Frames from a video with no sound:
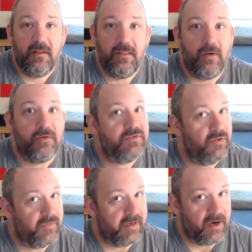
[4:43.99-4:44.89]
those,
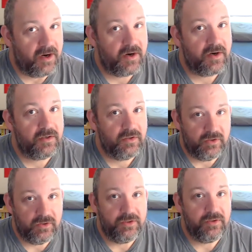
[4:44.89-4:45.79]
though they are
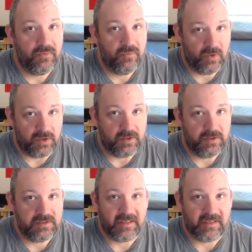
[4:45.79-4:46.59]
good words.